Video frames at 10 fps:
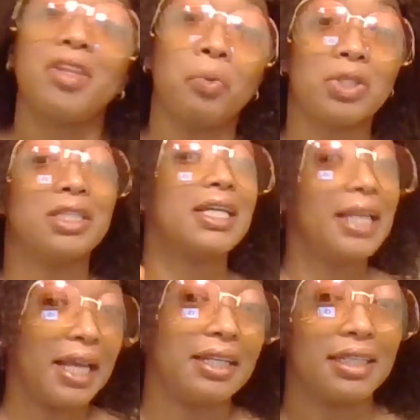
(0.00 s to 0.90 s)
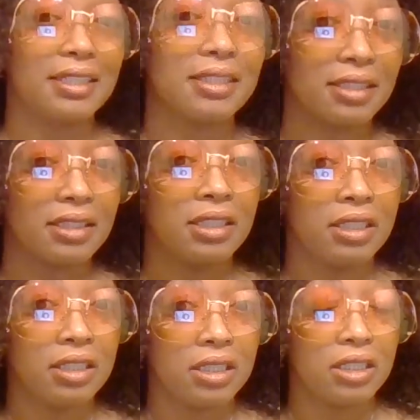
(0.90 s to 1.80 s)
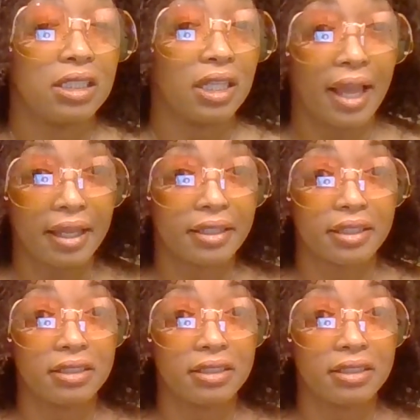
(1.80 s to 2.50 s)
was looking at us like